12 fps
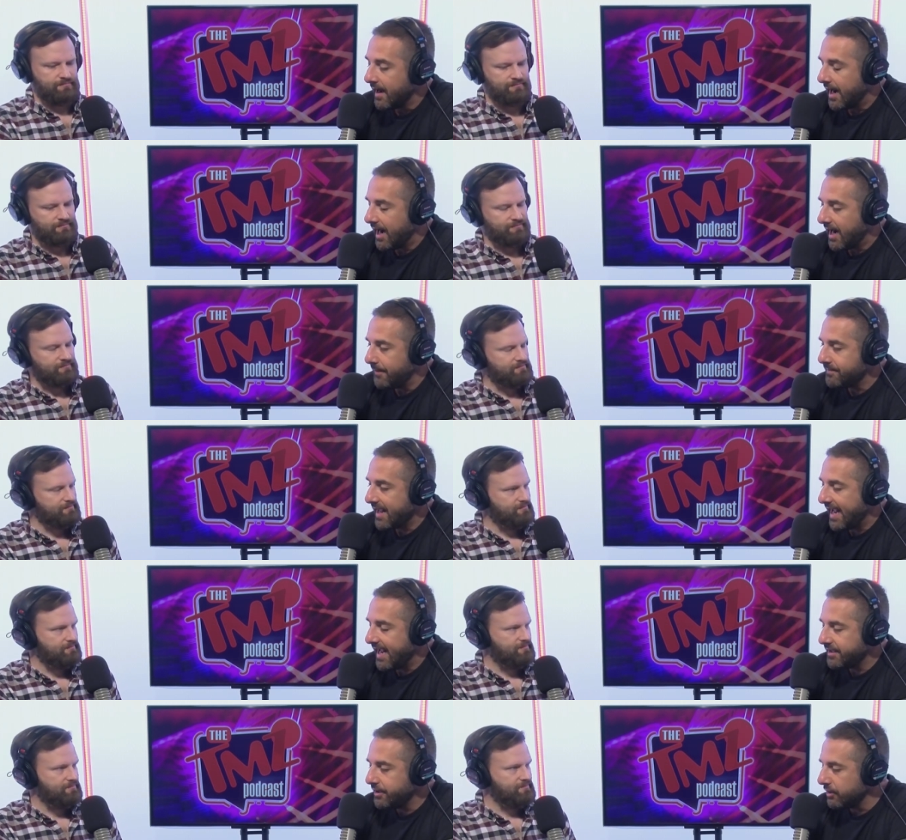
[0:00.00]
Speaker 1: um,
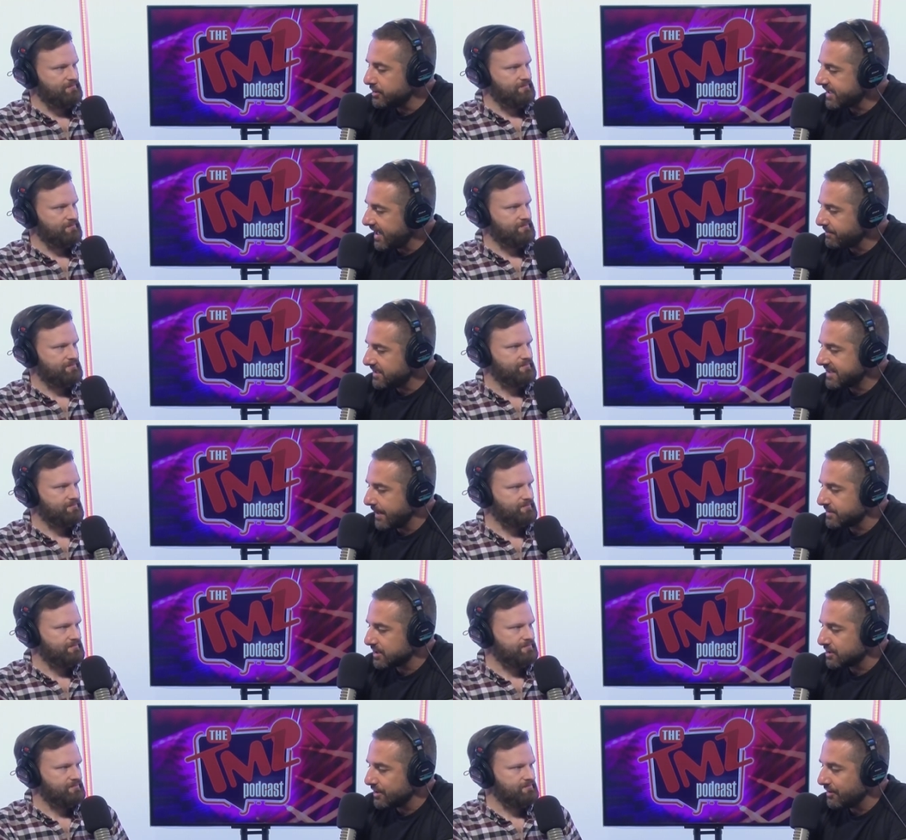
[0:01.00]
and, you know, you set up these
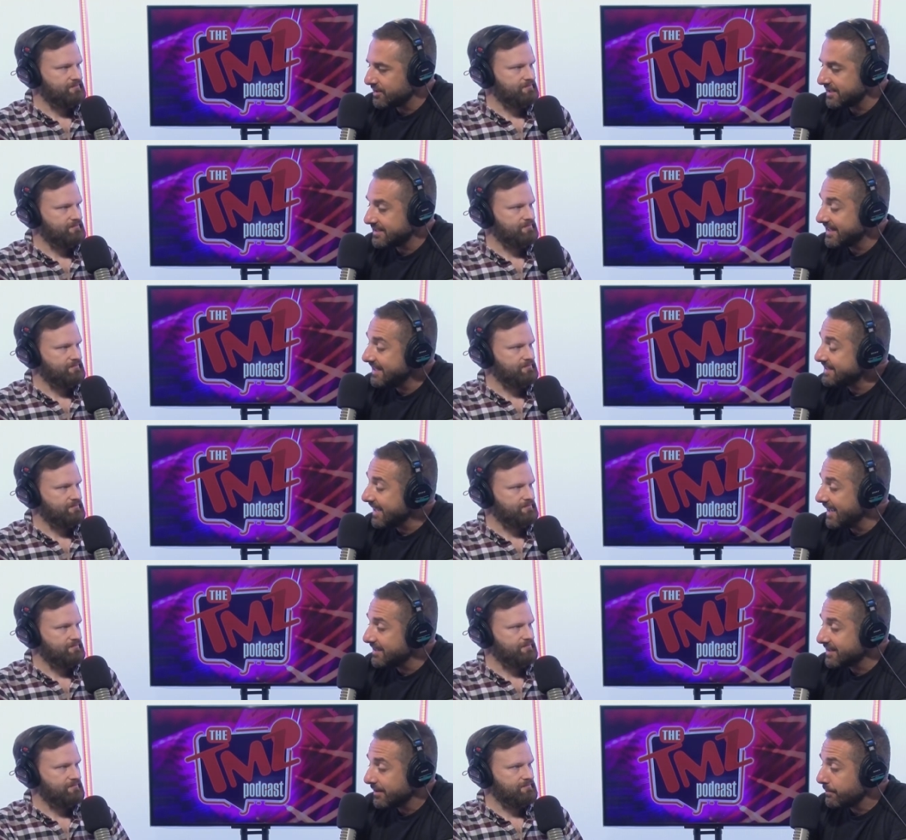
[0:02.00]
deposition notices, and he
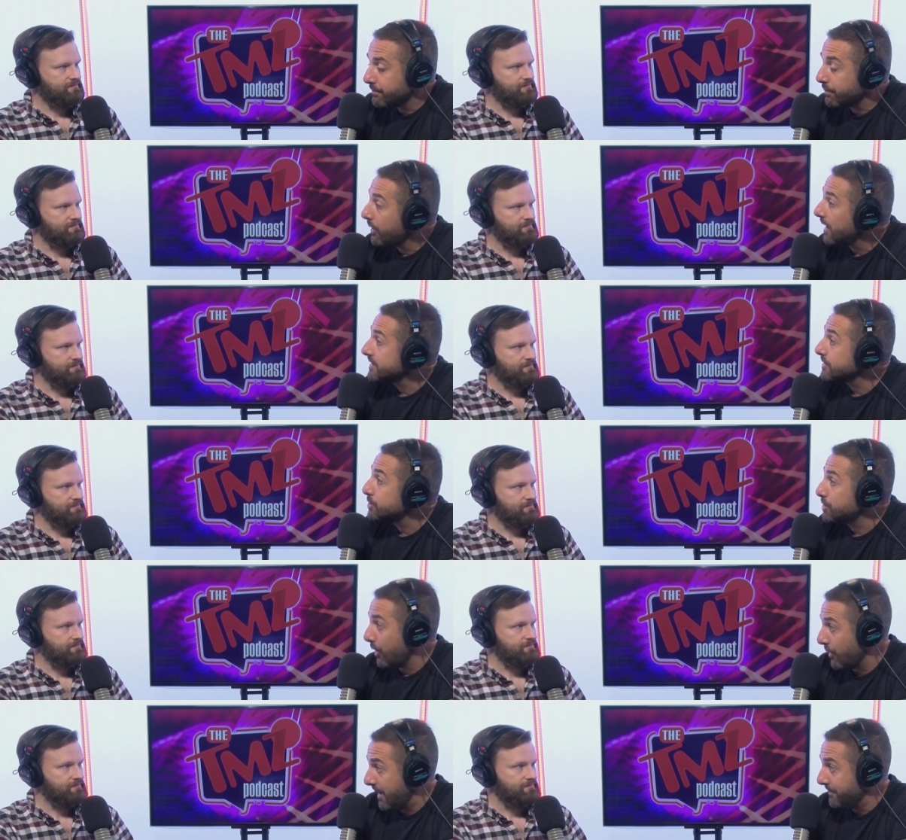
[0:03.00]
says Parag didn't
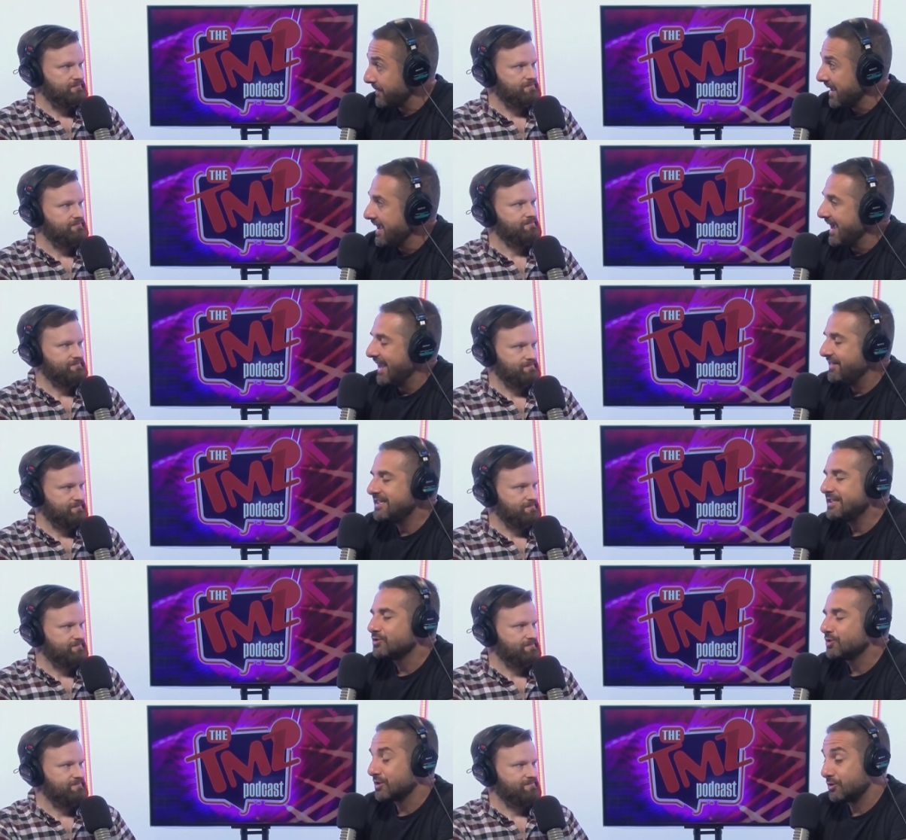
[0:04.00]
show up. And this
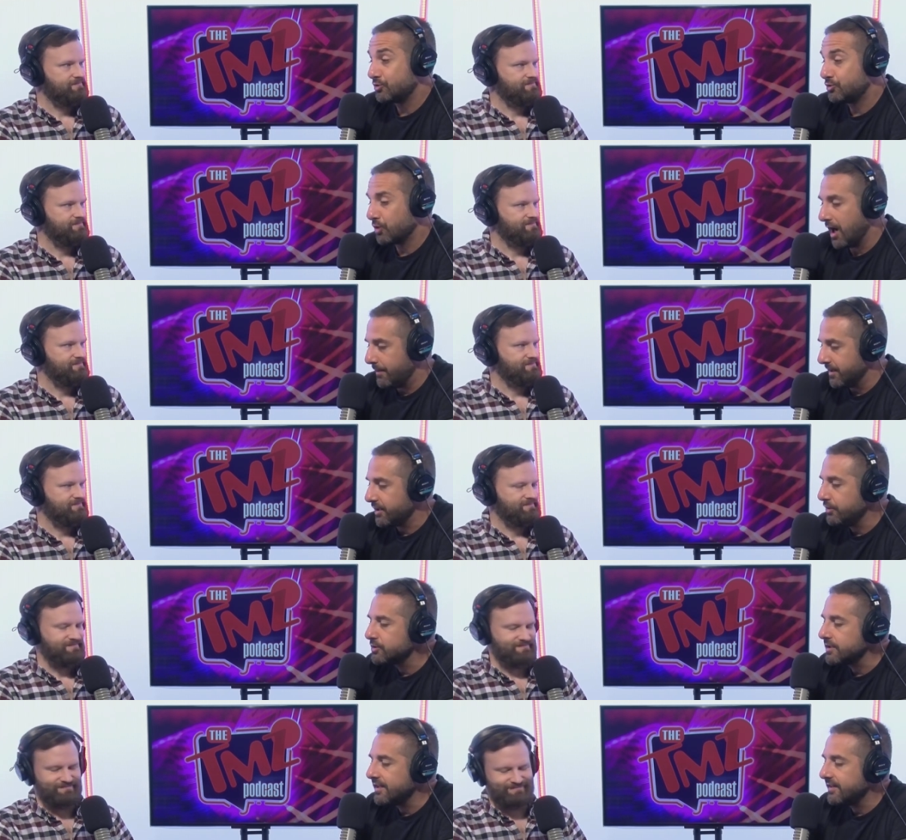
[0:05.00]
is just drama.
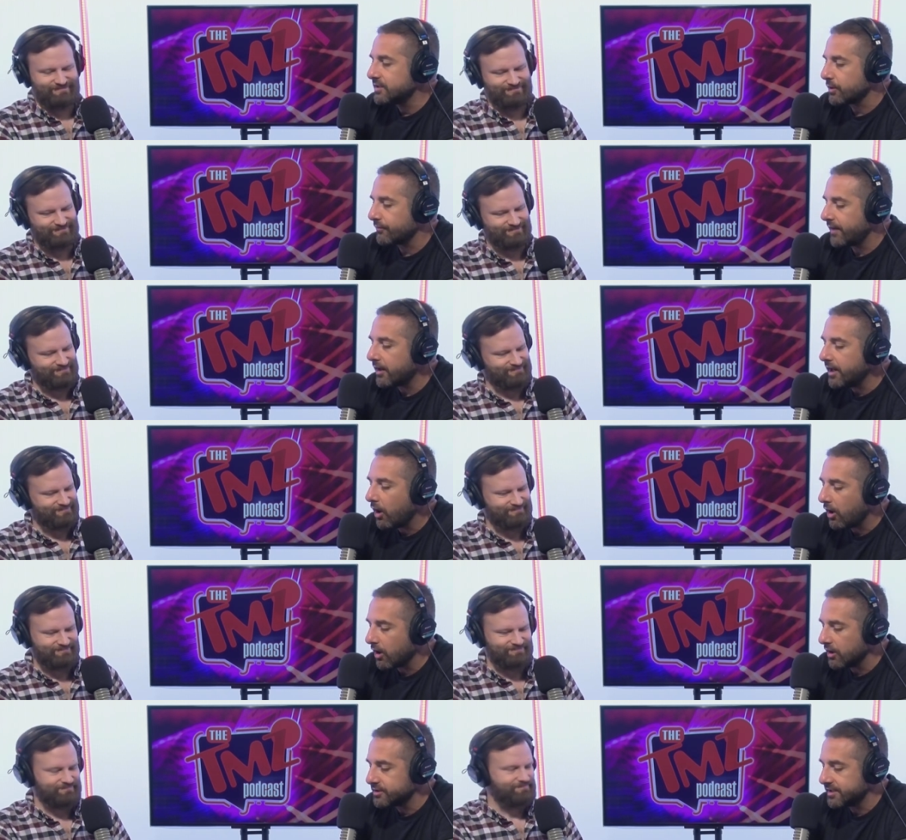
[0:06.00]
Usually these are very
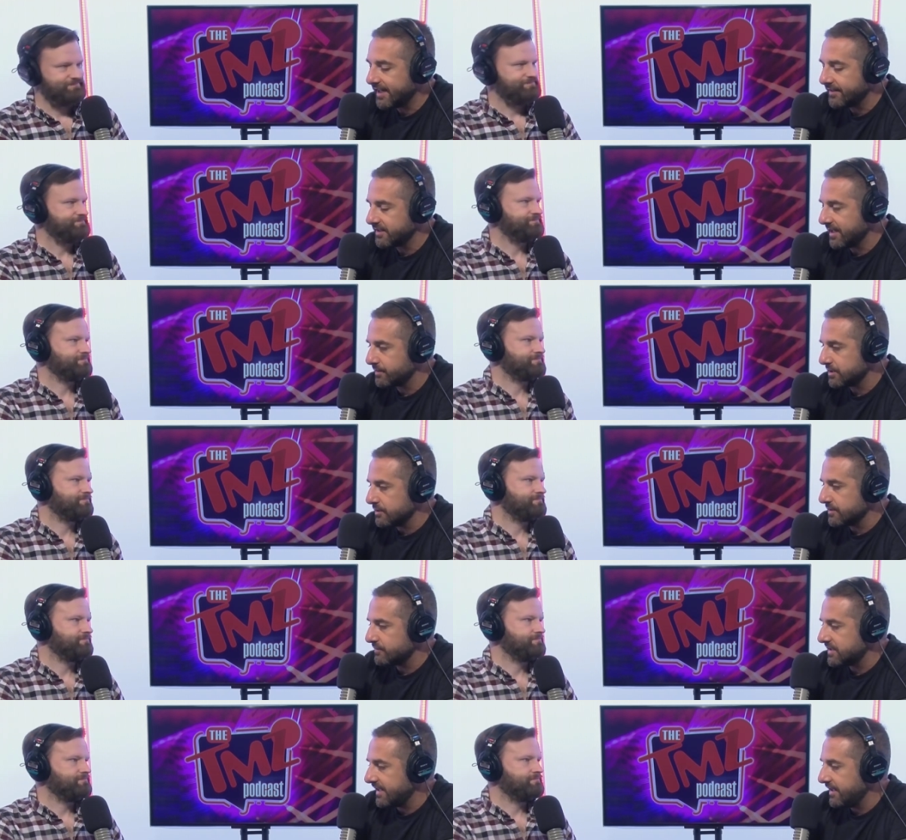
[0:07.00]
hard to get the depositions
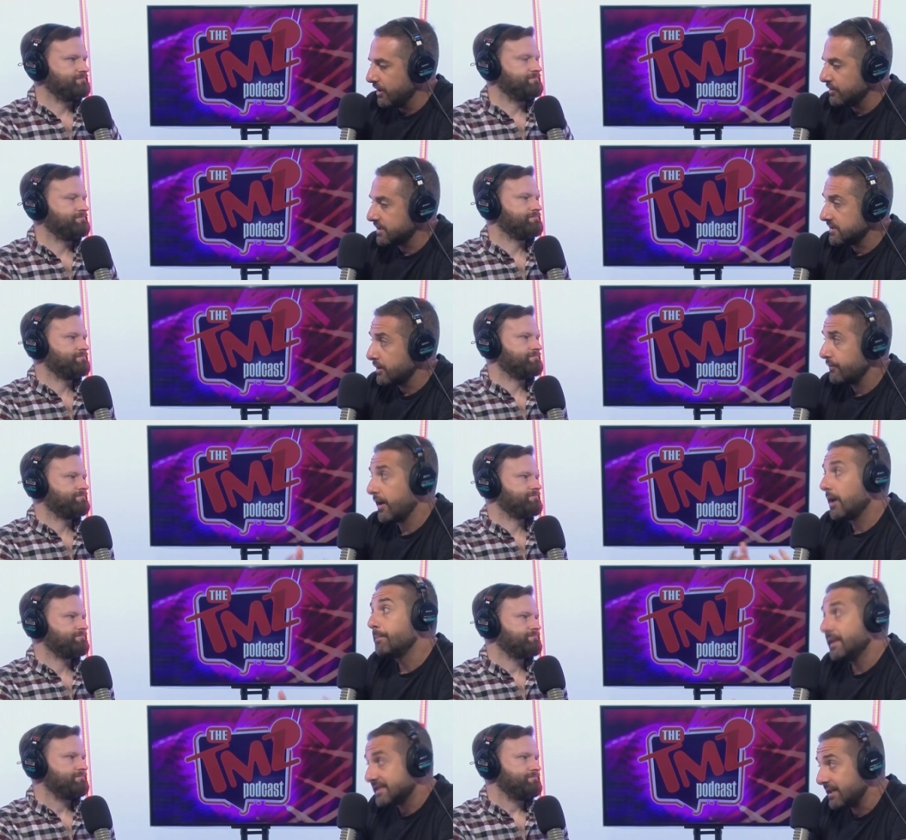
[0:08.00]
of CEOs because they're very
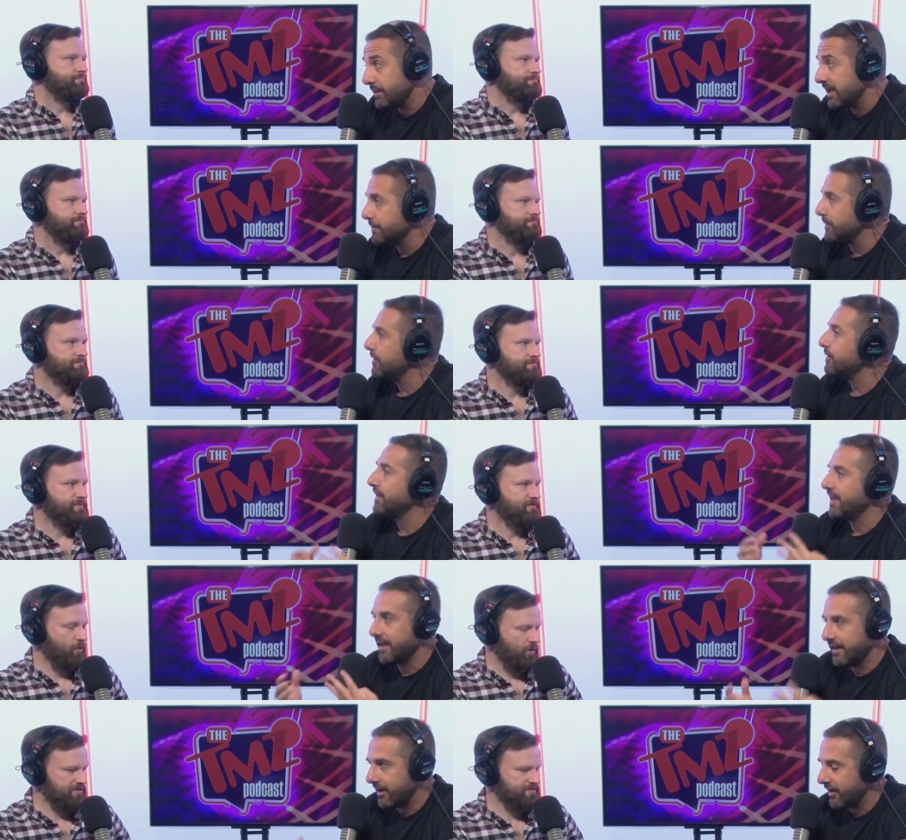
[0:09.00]
busy people.
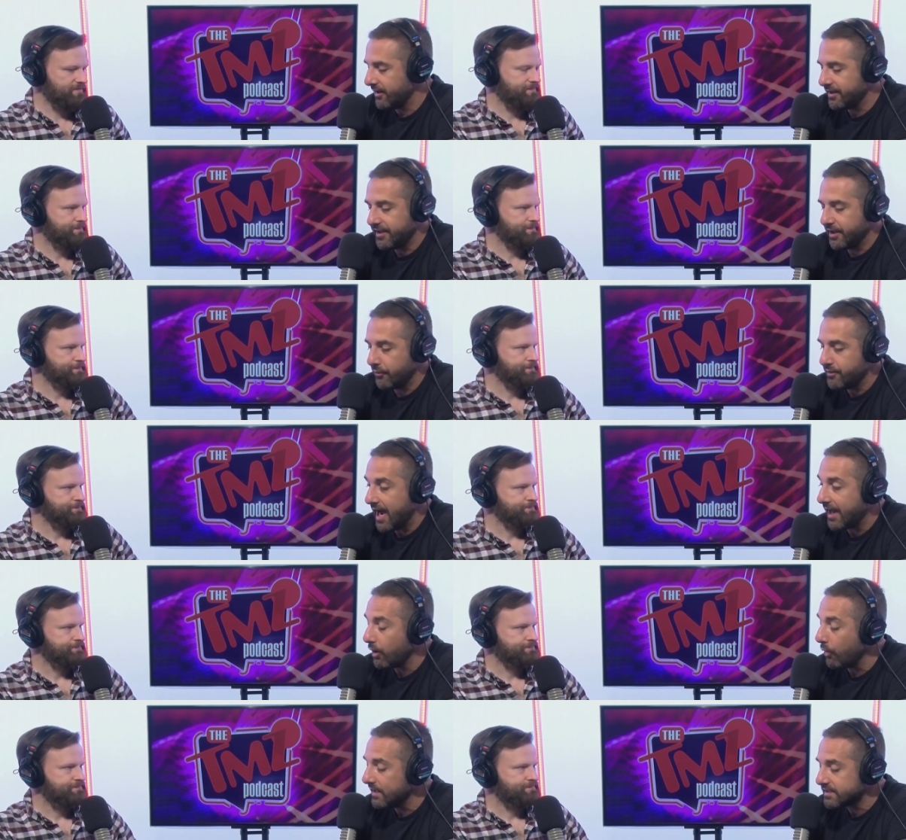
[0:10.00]
They are, you know,
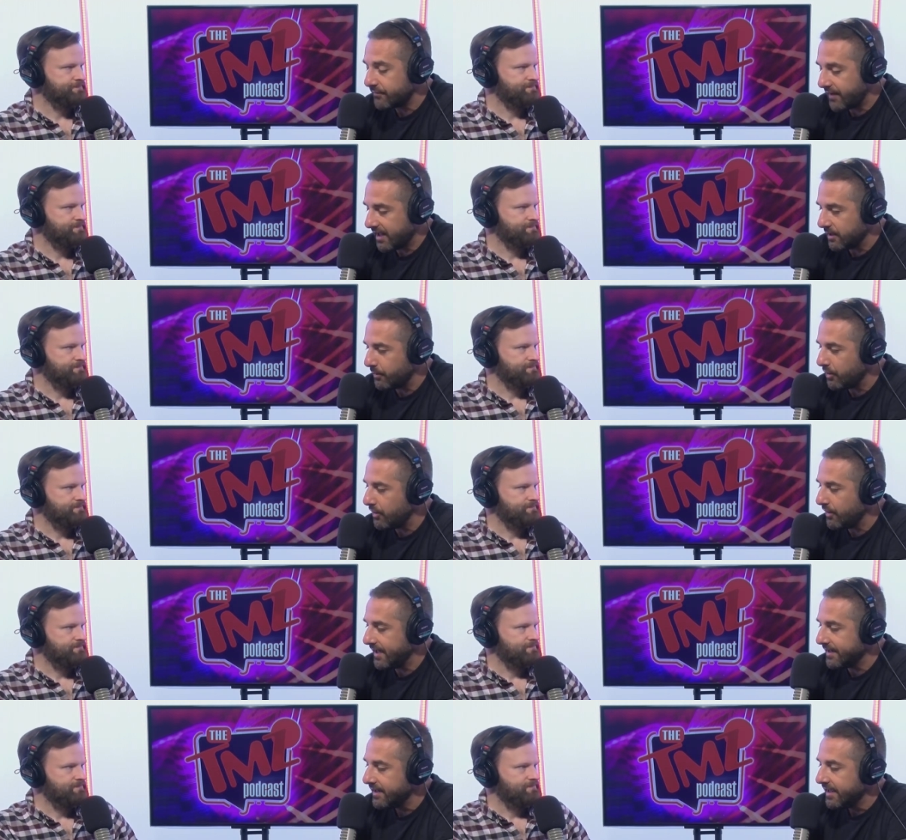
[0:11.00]
not always available. And